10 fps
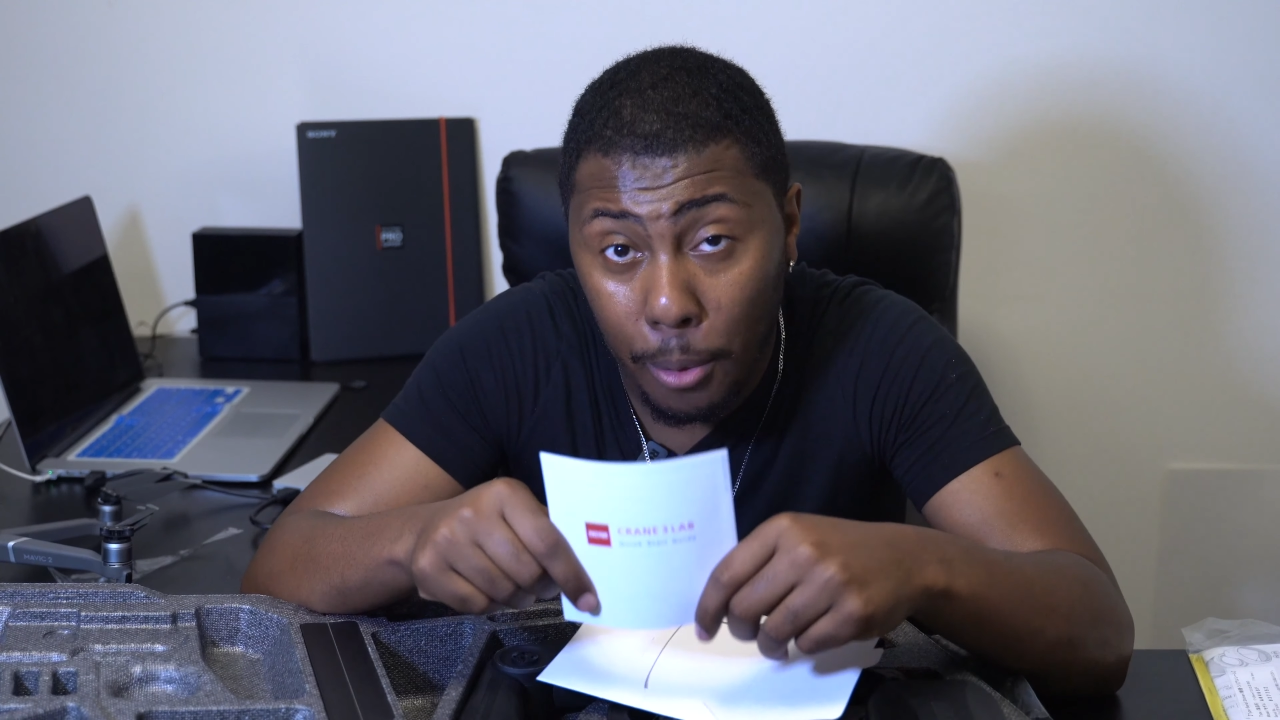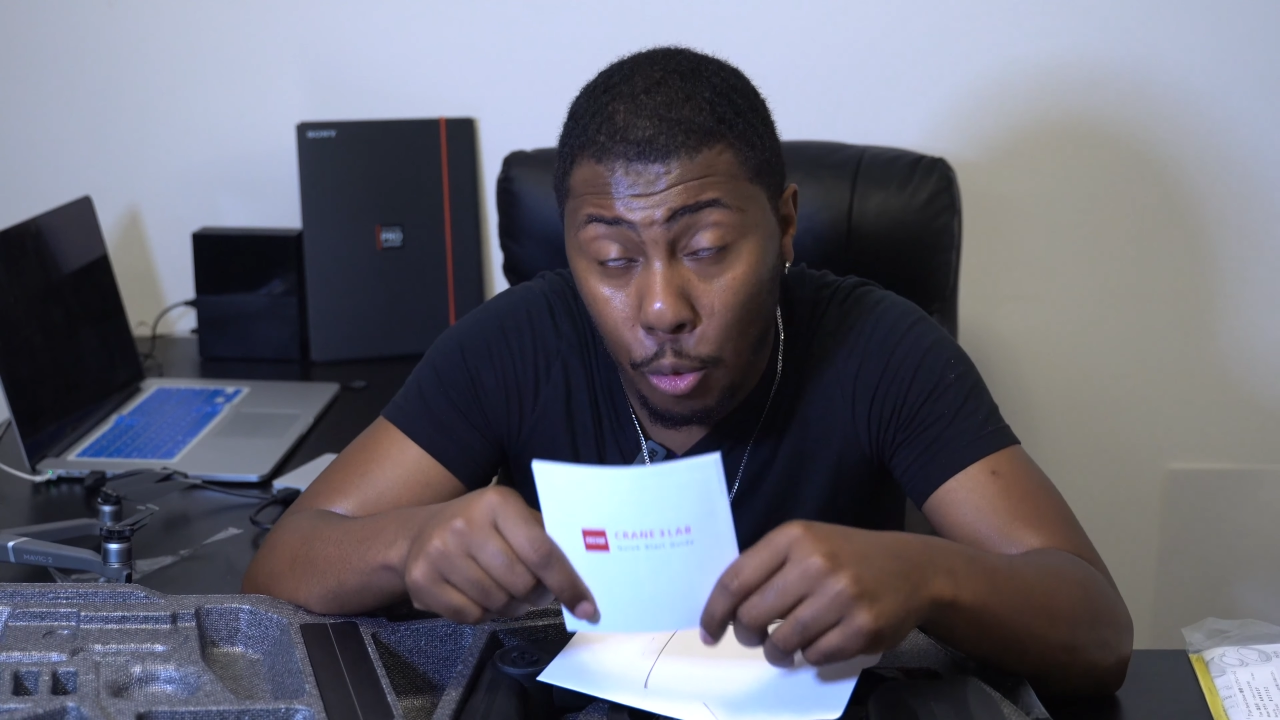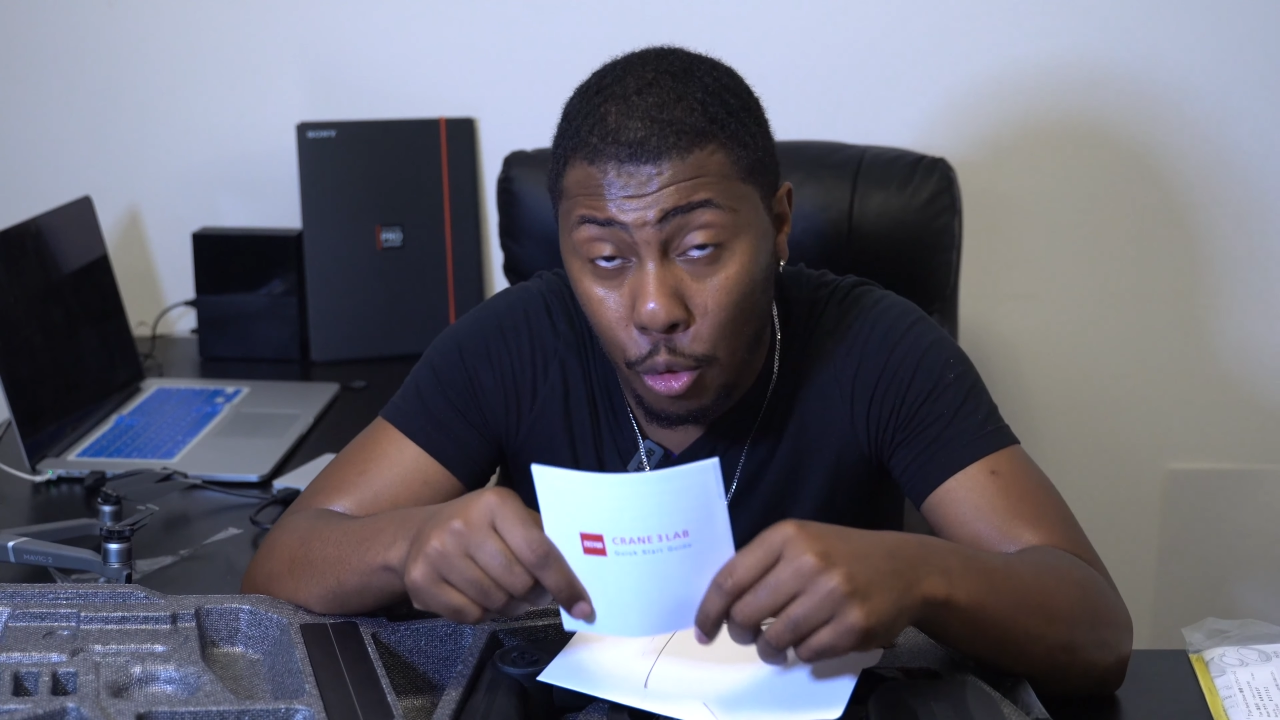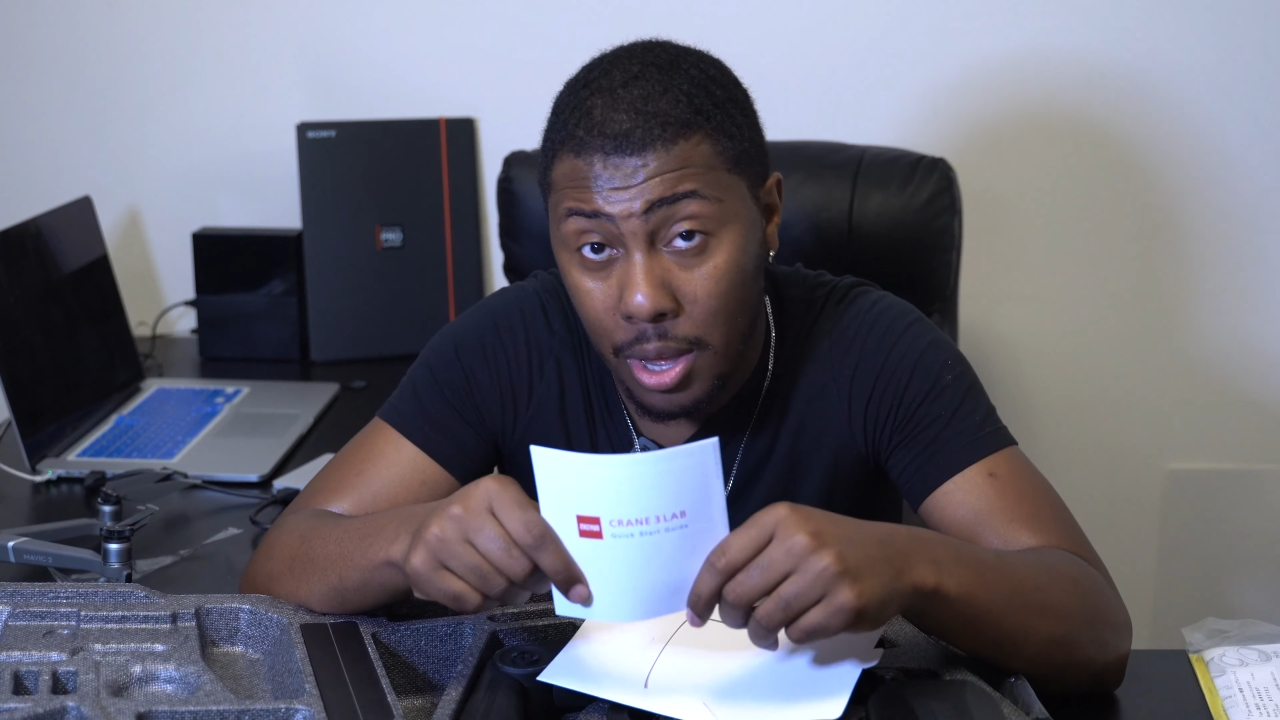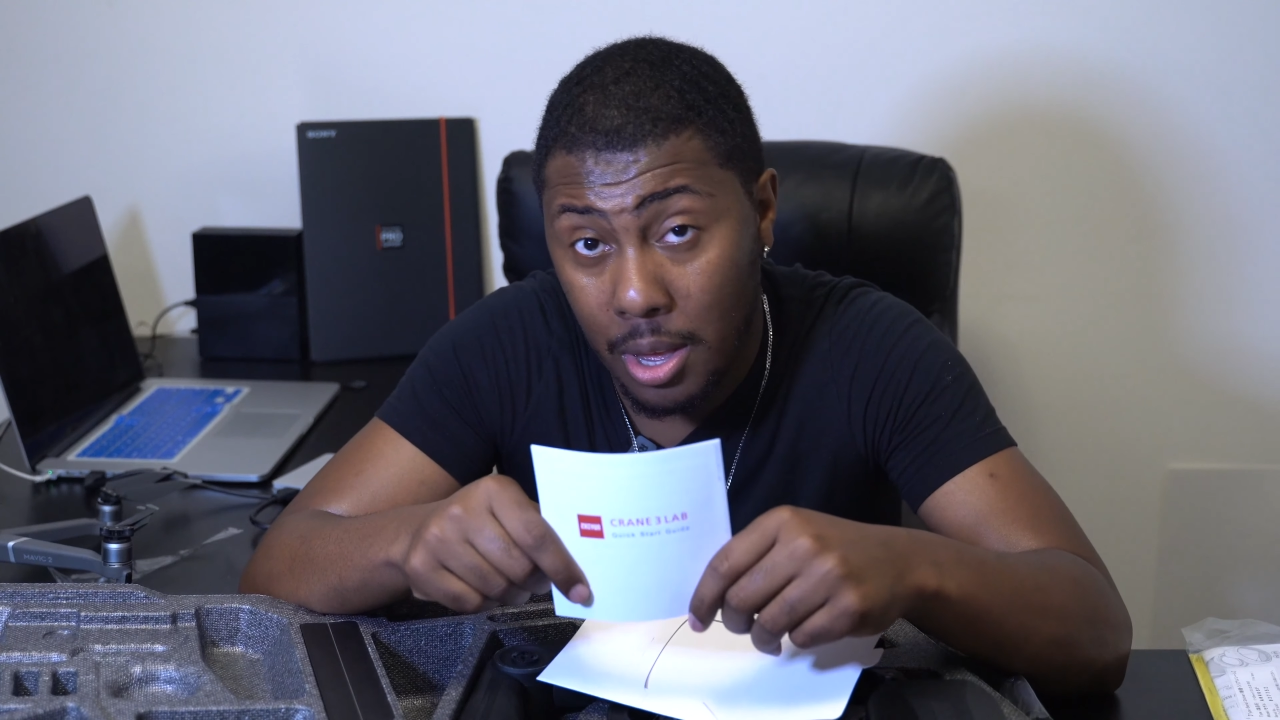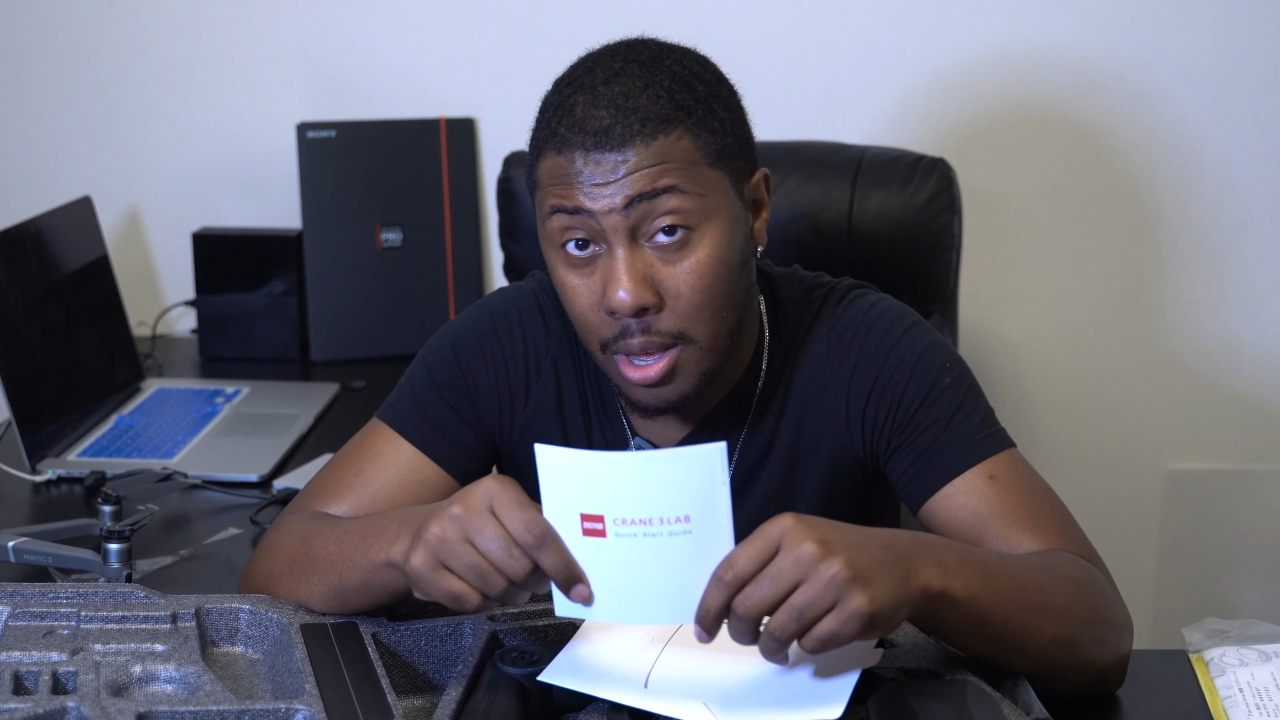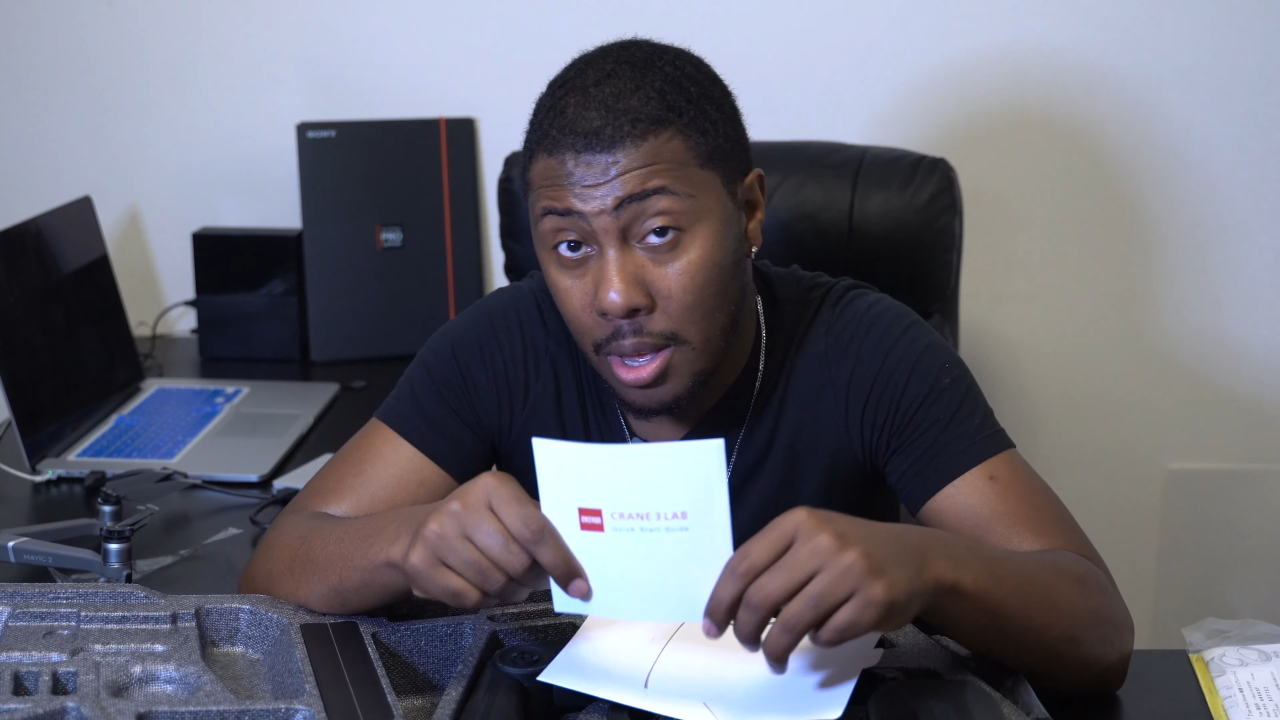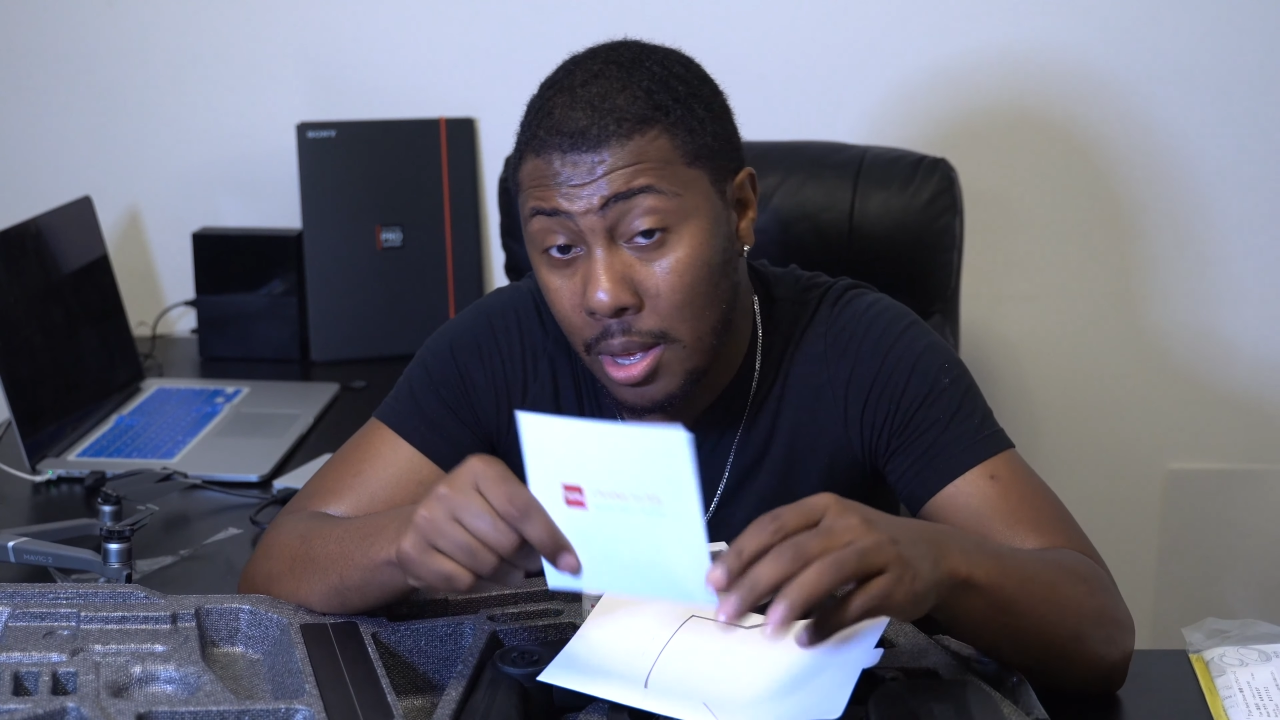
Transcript: 3